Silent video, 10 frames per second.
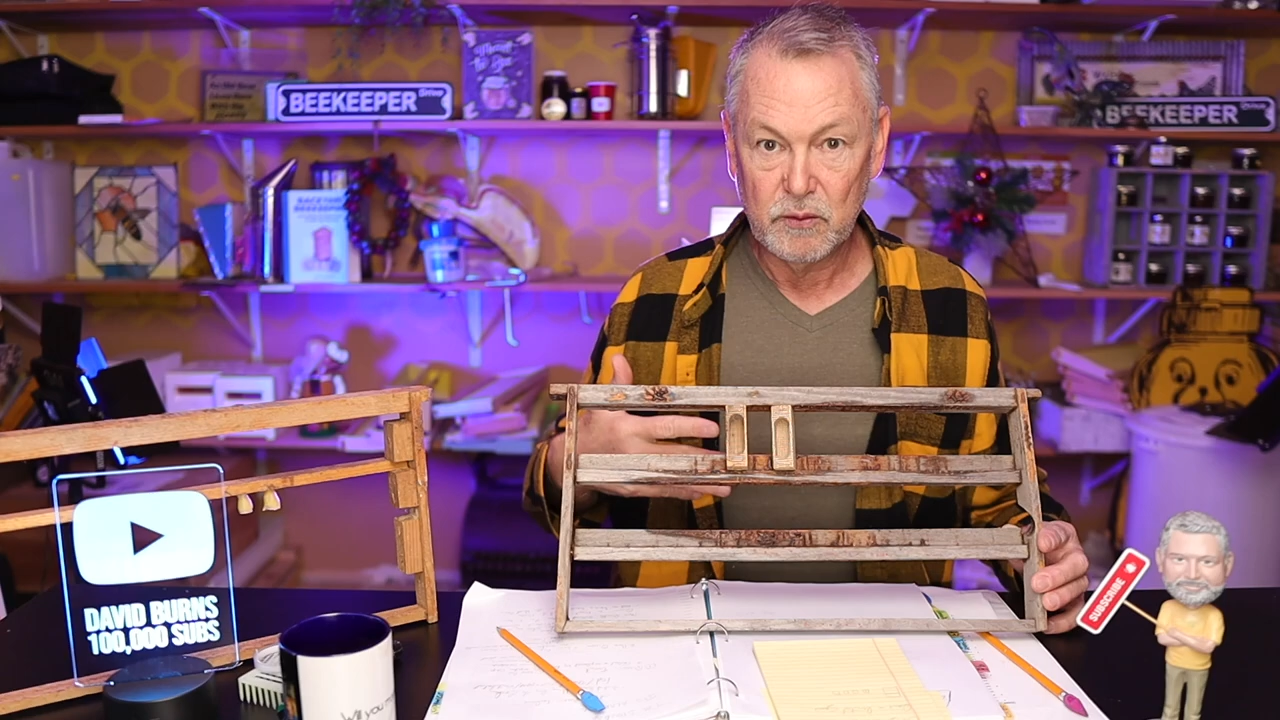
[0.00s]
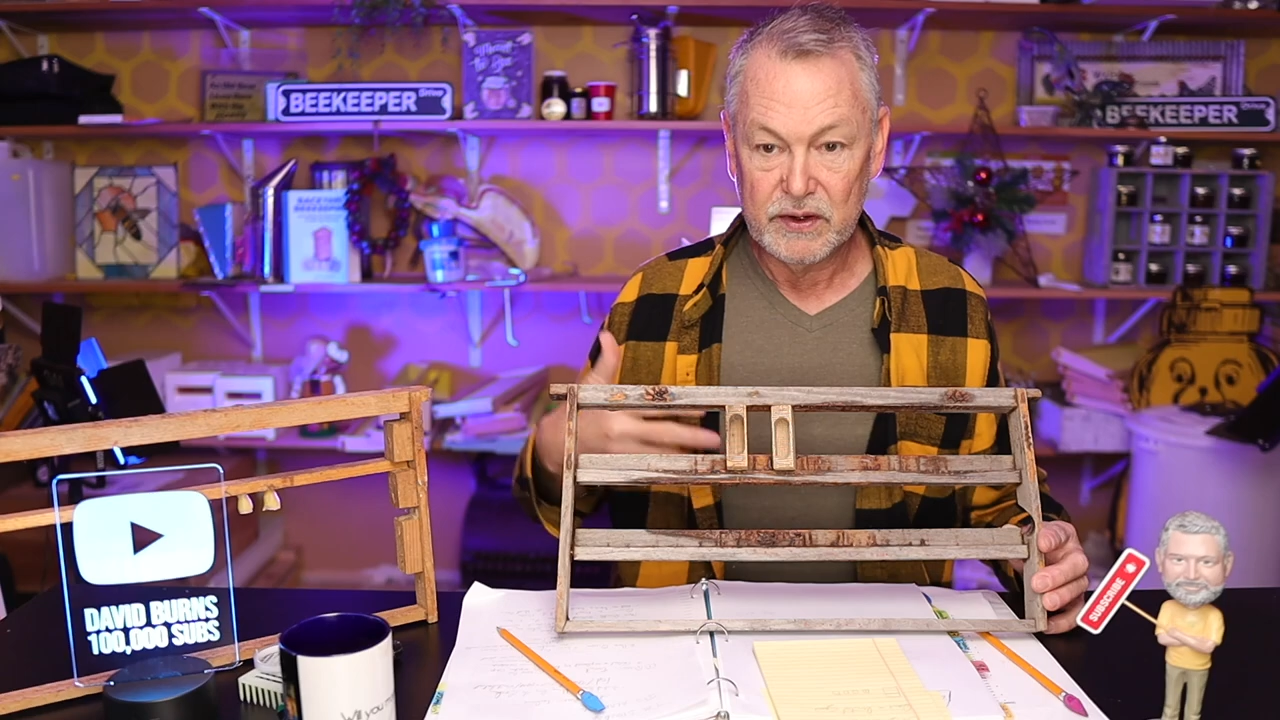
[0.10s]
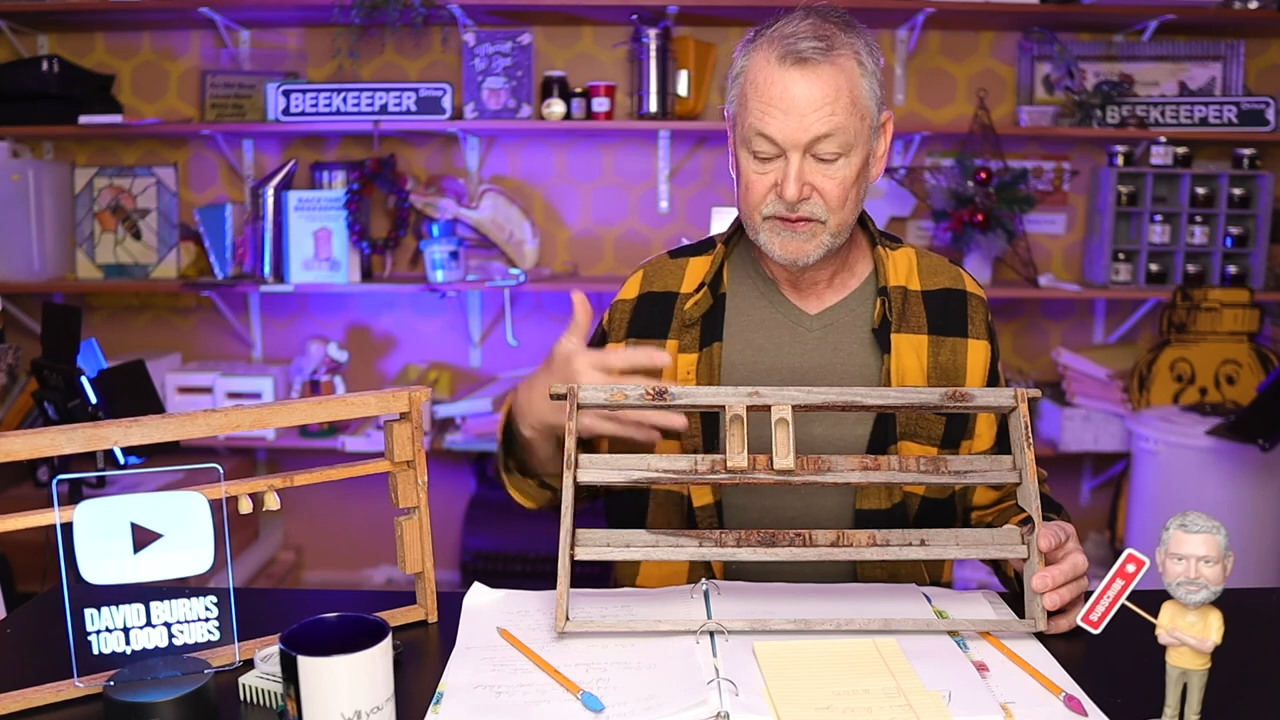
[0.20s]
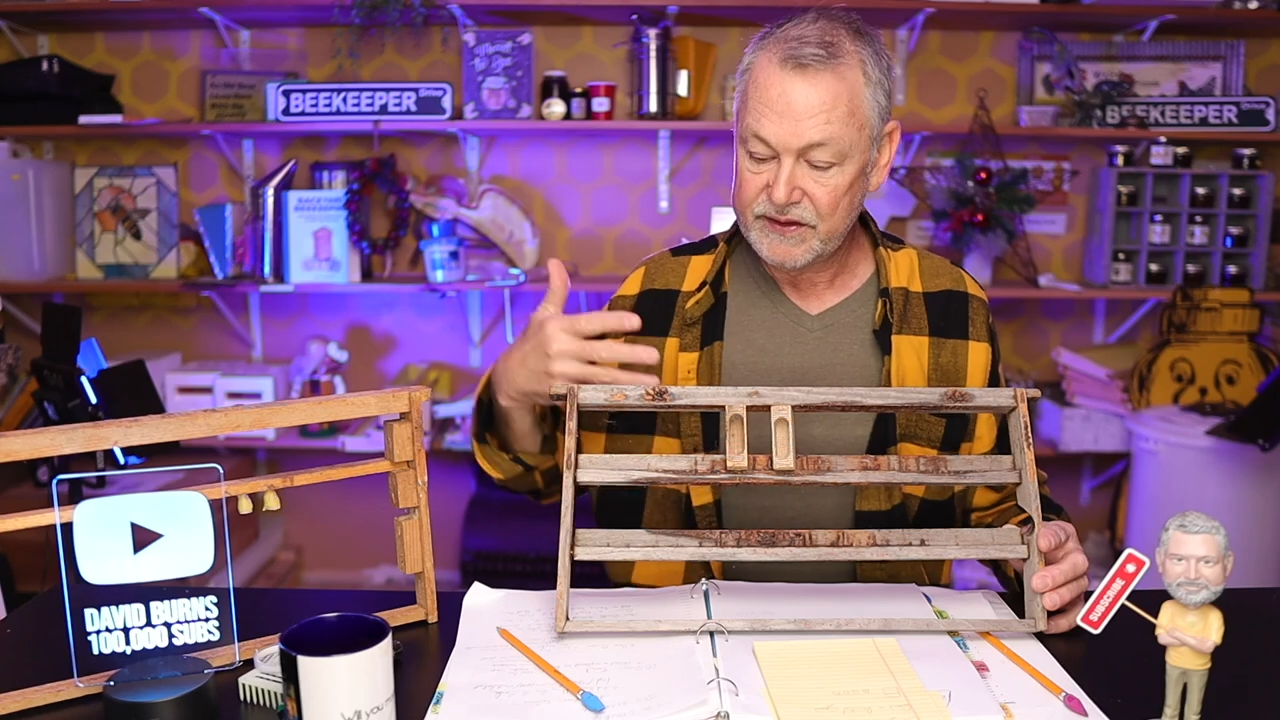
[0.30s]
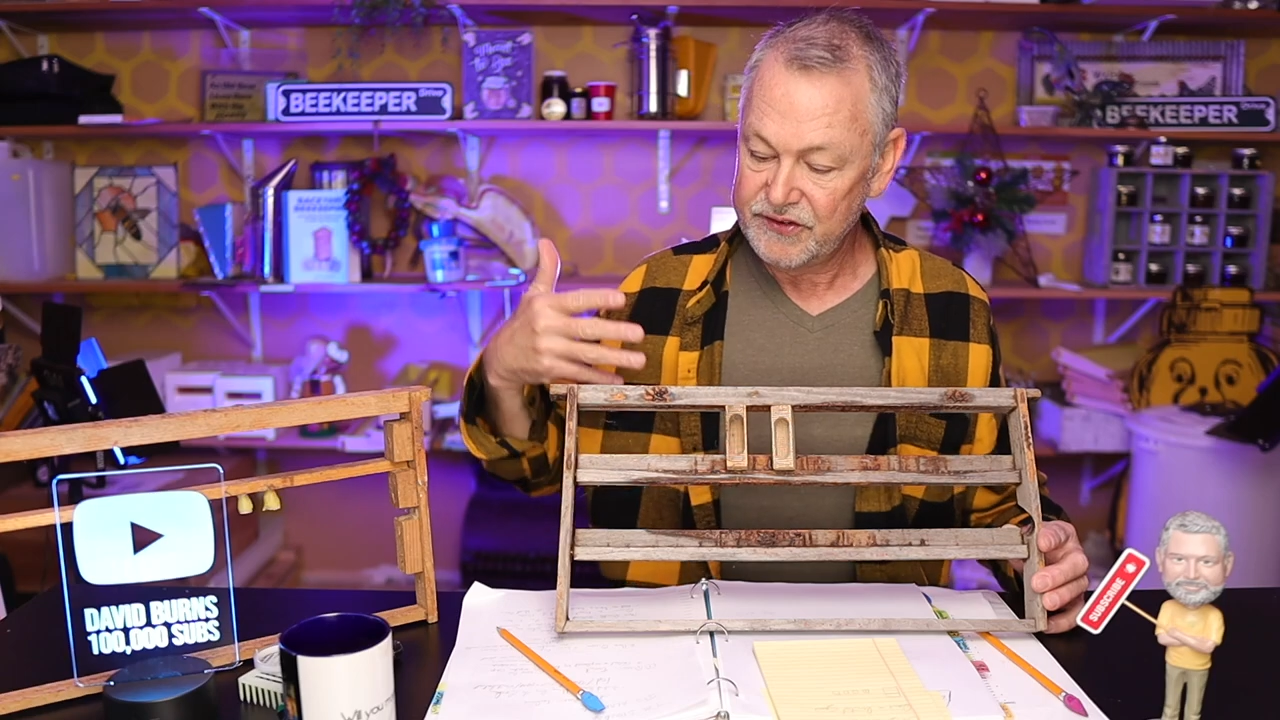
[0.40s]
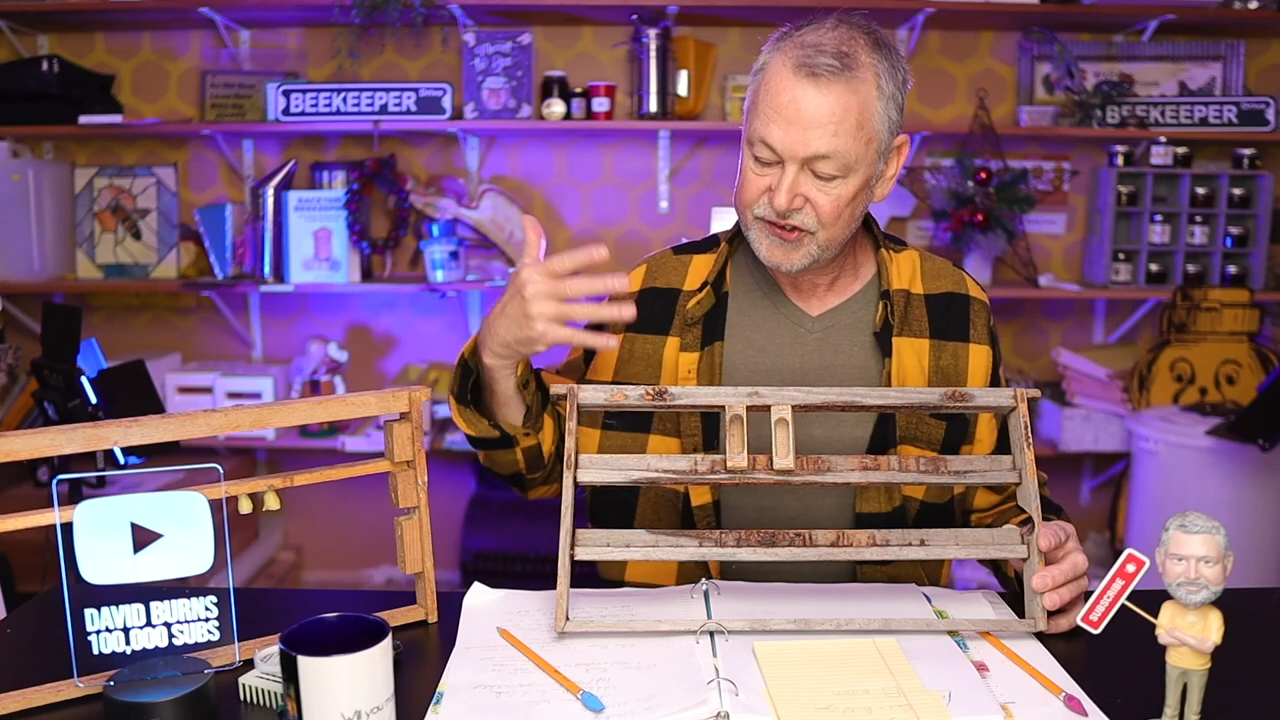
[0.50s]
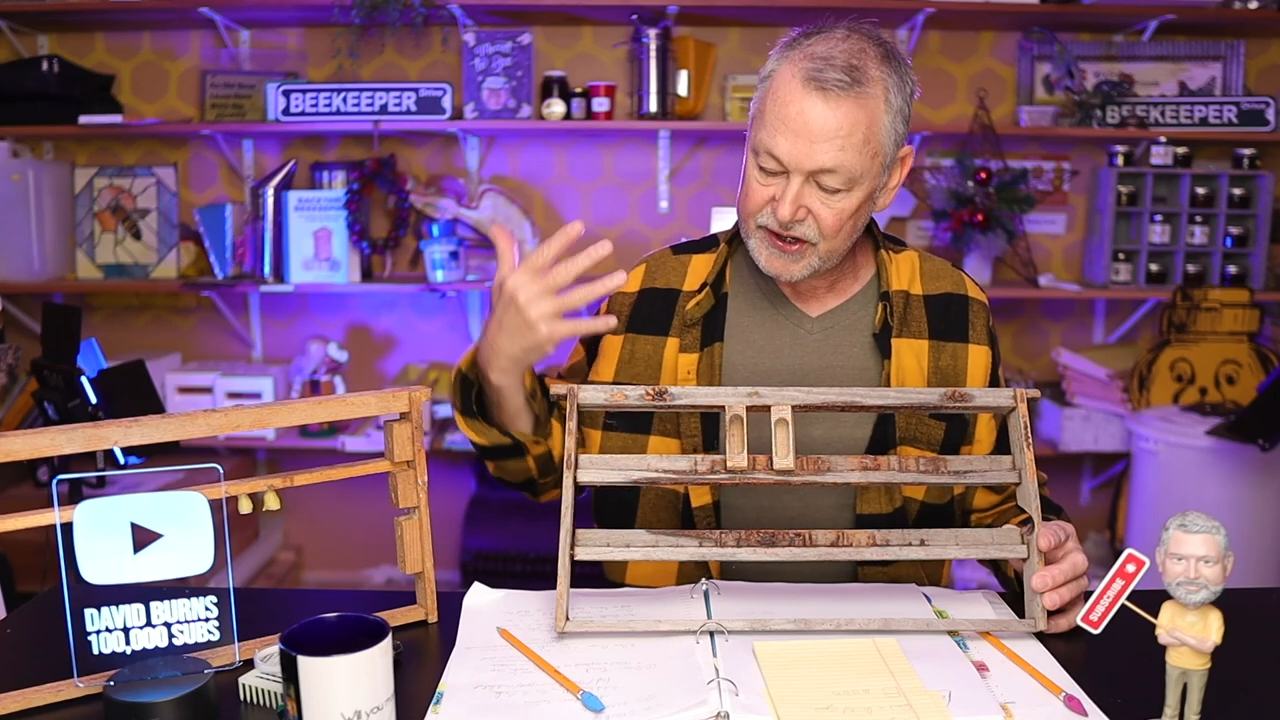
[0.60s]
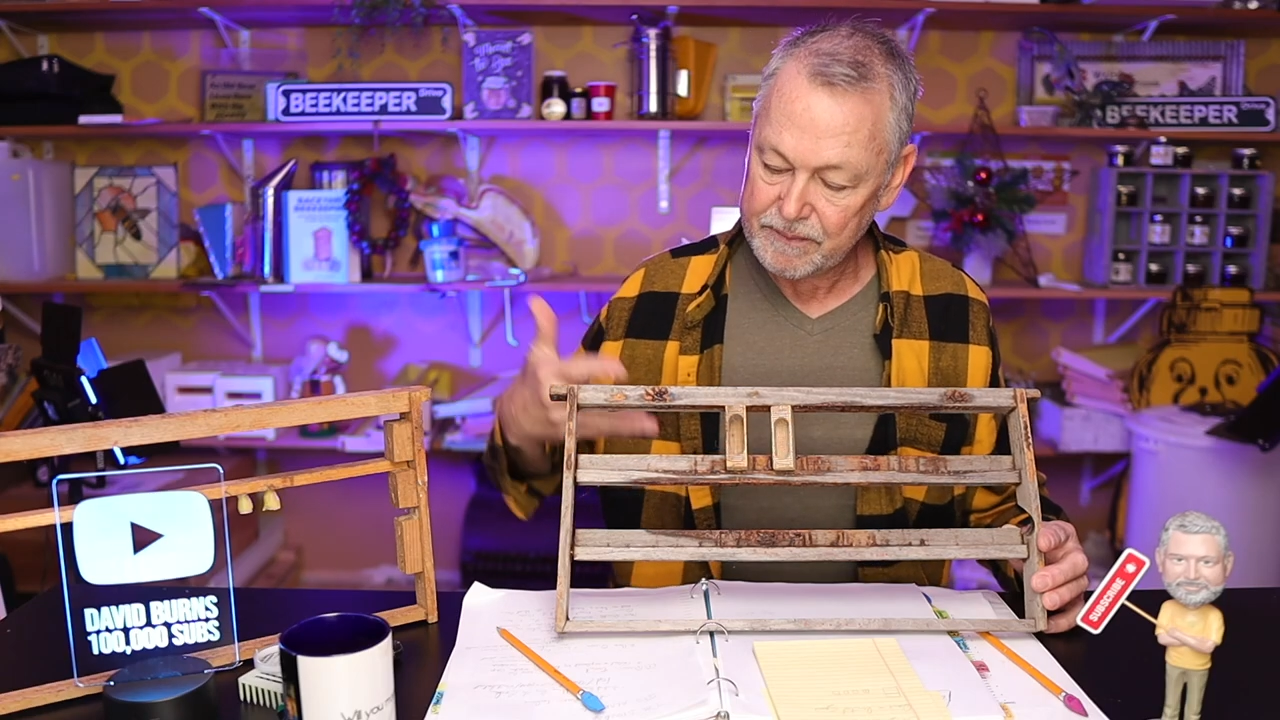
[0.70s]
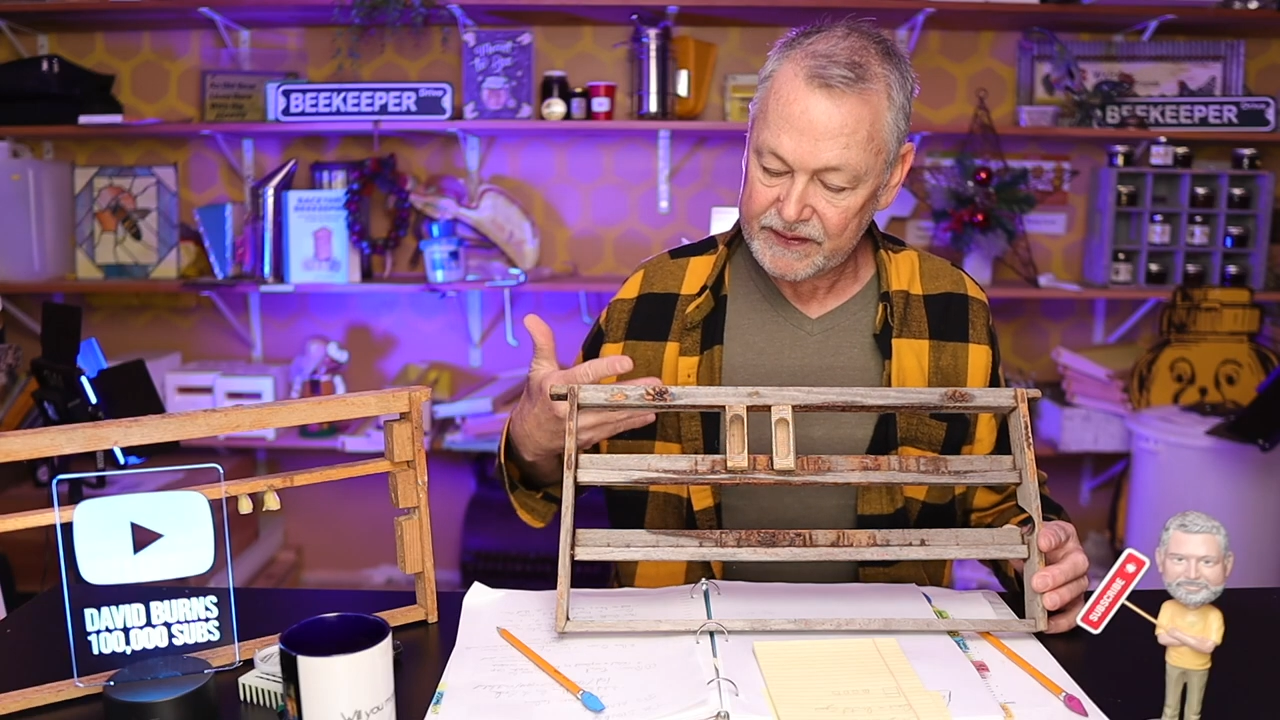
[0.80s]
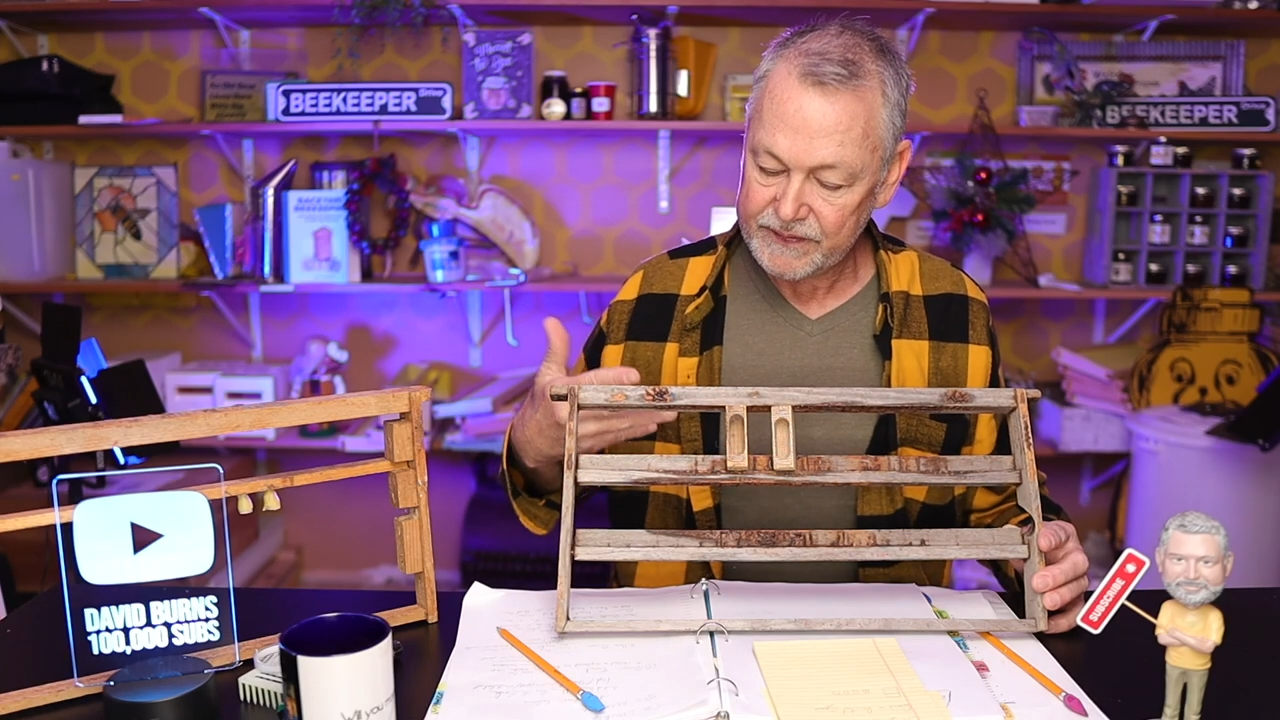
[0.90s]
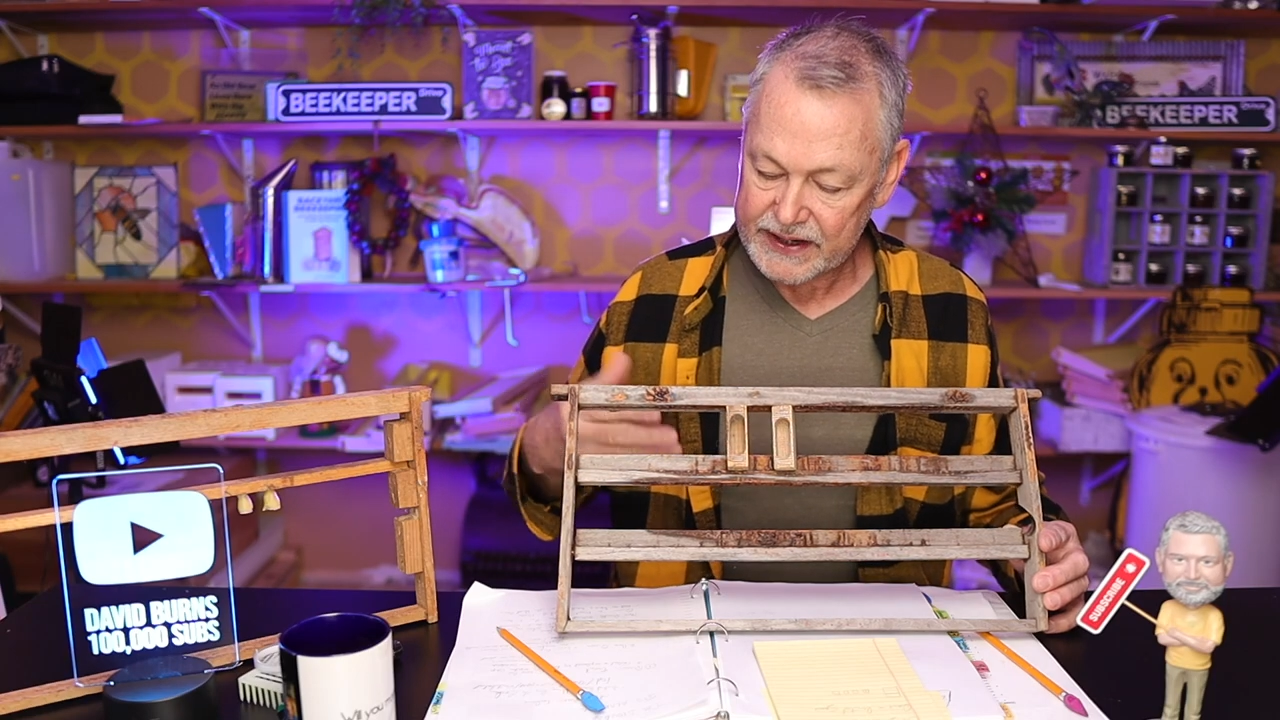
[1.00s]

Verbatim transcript: with something